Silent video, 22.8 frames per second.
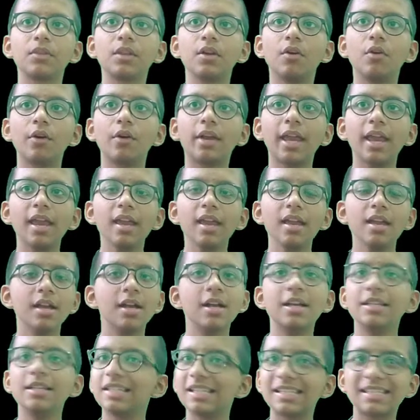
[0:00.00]
Okay,
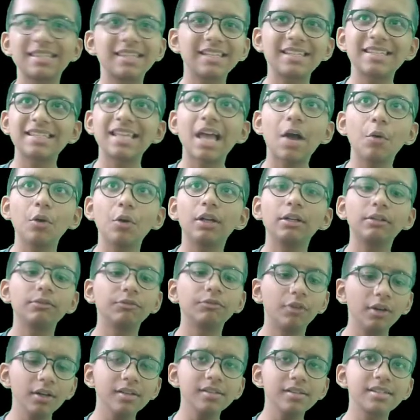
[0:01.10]
this is how it
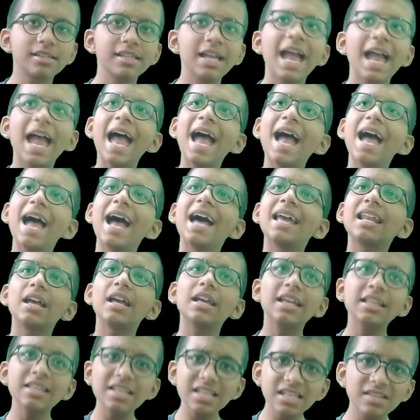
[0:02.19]
works. And
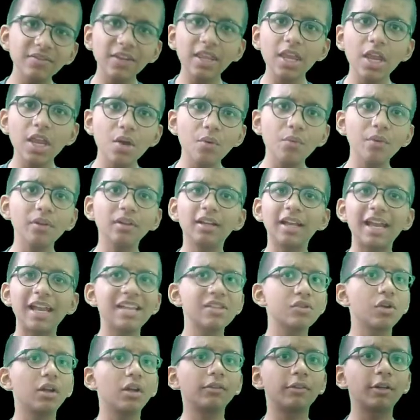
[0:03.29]
in this video we'll again
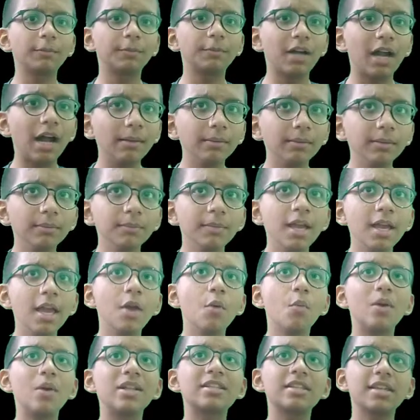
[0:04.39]
solve one problem,
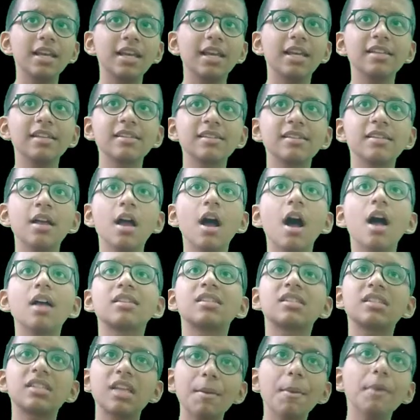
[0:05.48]
which is a
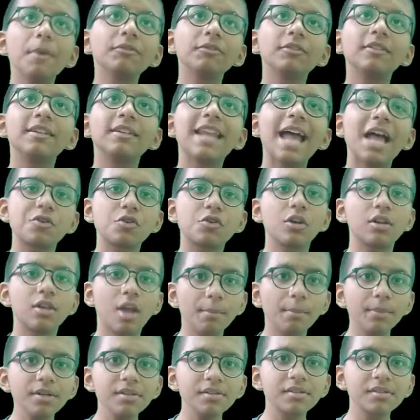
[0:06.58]
sum of natural
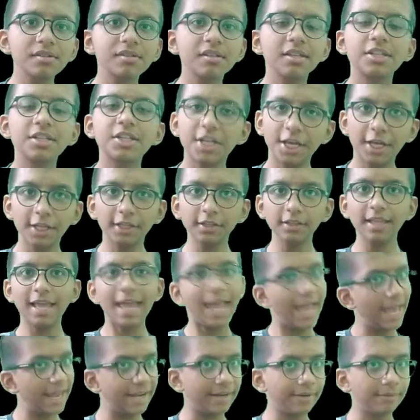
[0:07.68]
numbers till
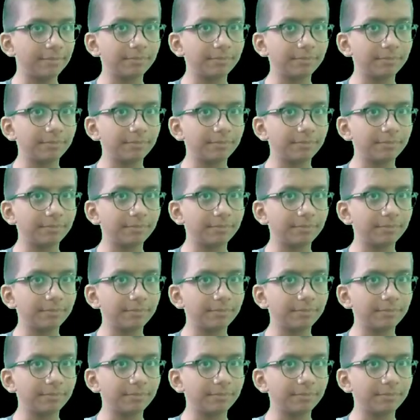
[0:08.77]
n.